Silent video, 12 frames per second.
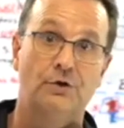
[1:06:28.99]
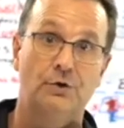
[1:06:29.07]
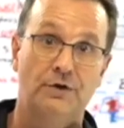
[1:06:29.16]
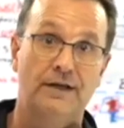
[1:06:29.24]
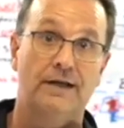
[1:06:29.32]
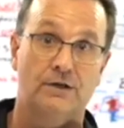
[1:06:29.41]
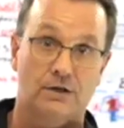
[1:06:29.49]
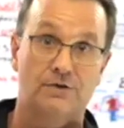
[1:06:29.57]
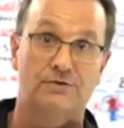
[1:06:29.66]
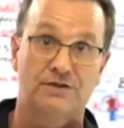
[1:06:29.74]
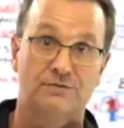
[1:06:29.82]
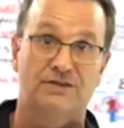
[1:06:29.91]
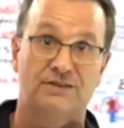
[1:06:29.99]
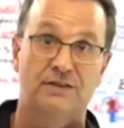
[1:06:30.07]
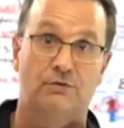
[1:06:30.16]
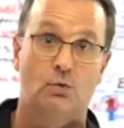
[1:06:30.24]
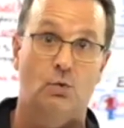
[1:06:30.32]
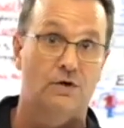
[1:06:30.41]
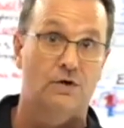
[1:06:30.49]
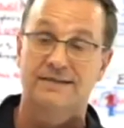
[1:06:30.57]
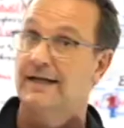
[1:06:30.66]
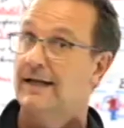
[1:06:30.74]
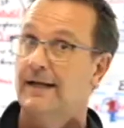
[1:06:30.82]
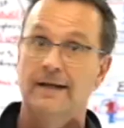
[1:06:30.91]
duty in countries with civil wars,
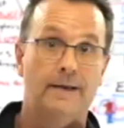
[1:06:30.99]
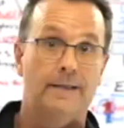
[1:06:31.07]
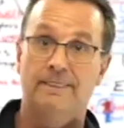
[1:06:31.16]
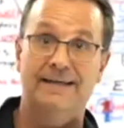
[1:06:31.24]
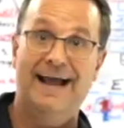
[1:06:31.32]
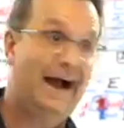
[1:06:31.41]
the